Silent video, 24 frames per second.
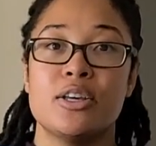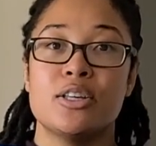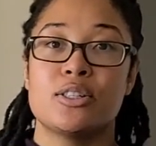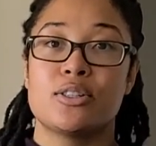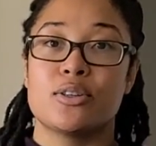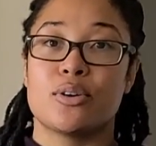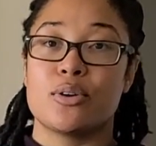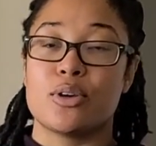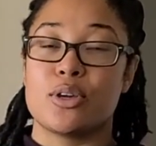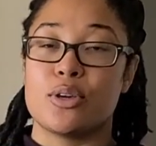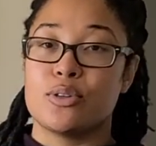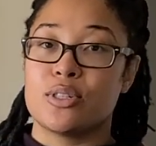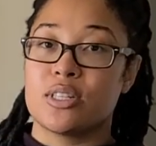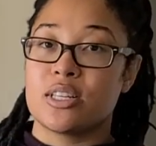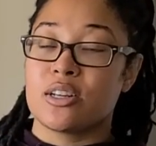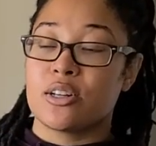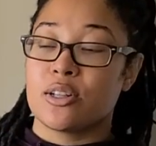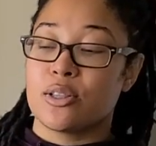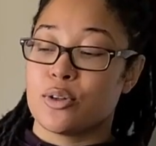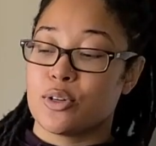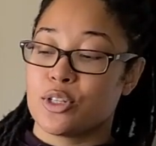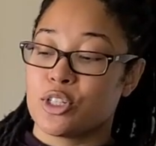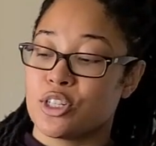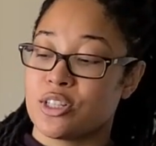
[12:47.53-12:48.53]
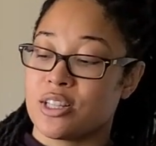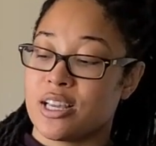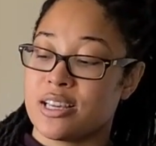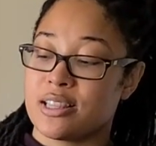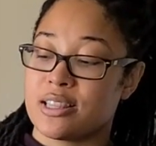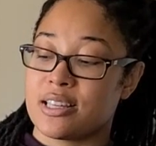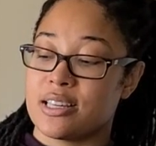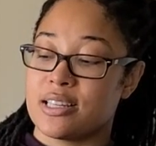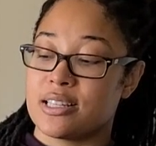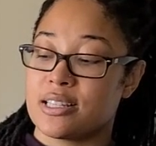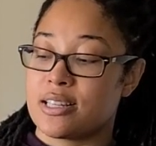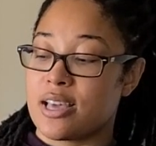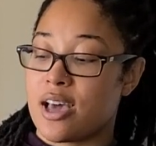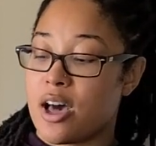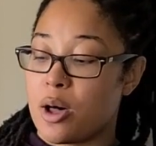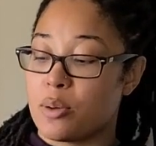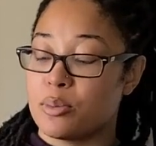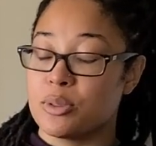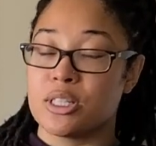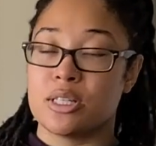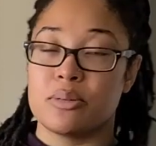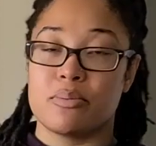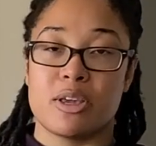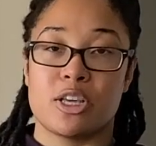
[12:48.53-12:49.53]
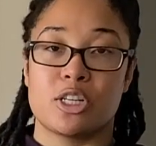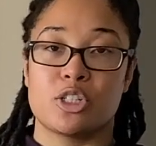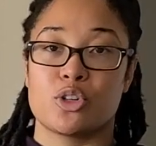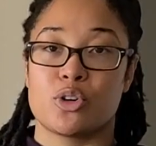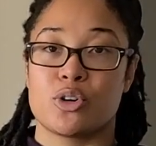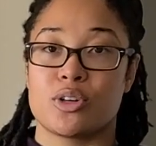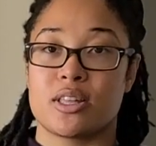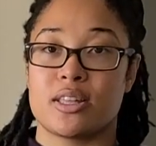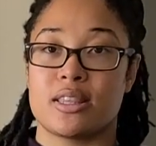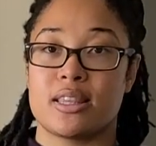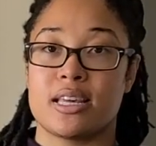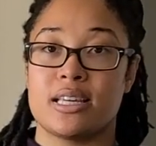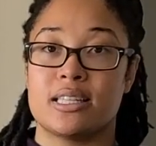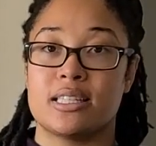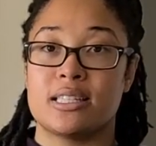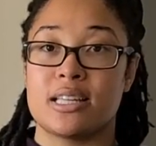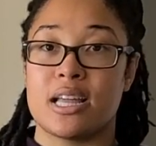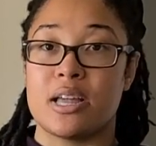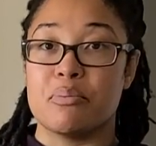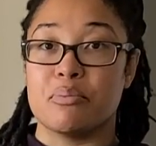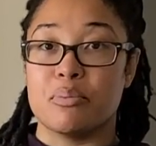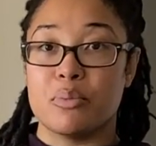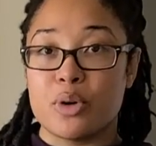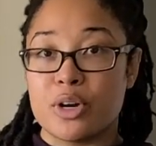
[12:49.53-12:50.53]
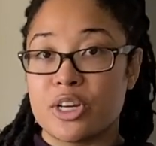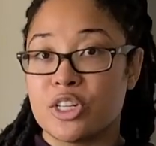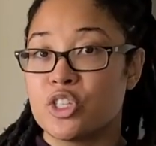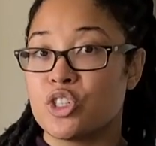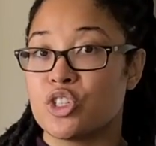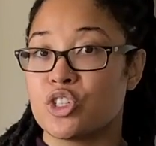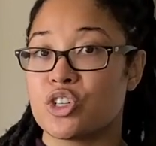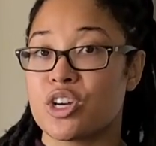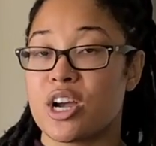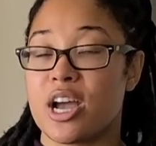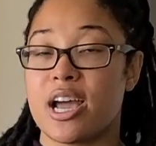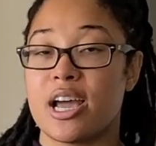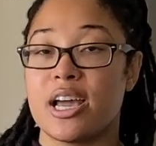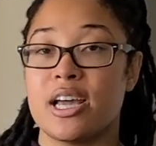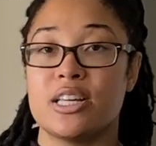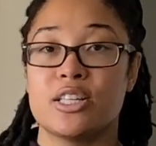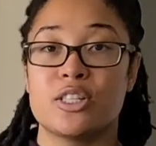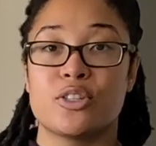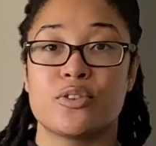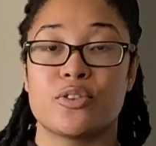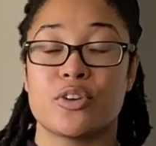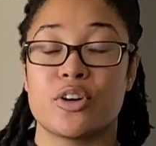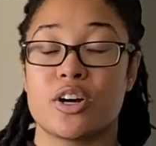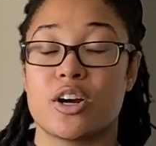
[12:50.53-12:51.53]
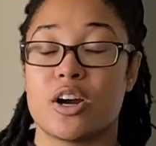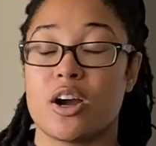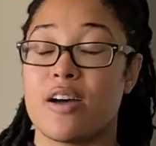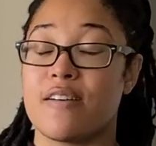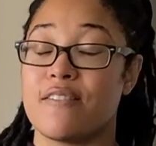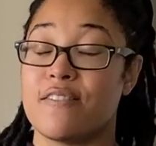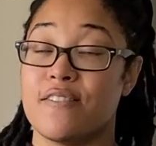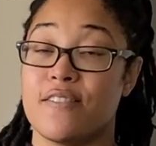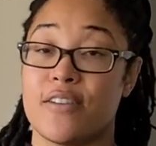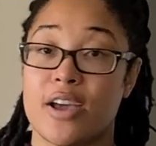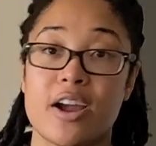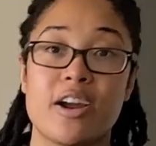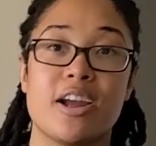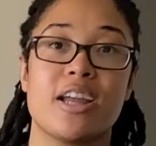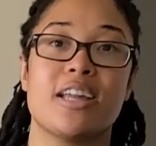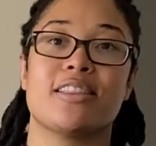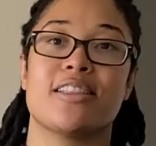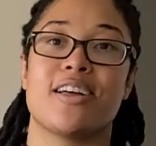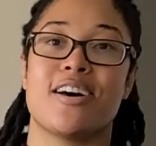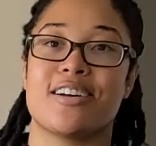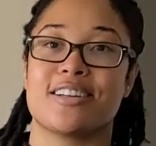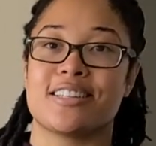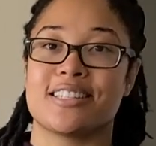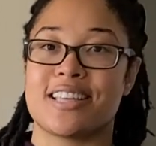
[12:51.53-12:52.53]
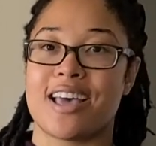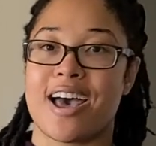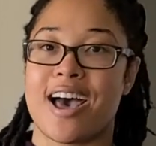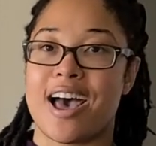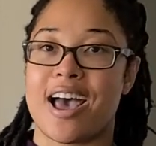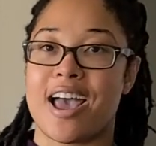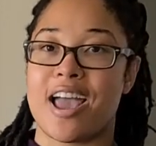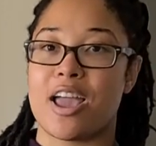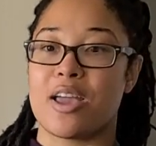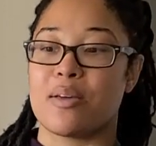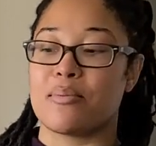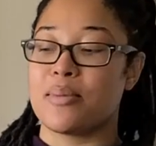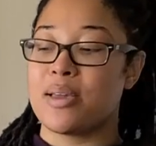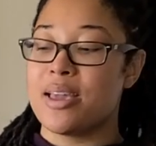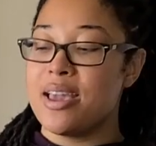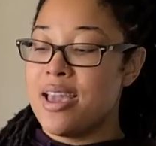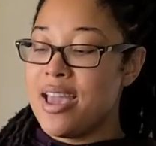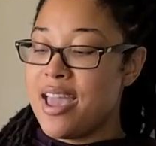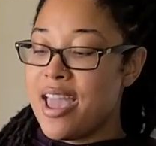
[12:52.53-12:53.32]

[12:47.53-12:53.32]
So using a lotion like this helps to make sure that they stay moisturized for a very long time.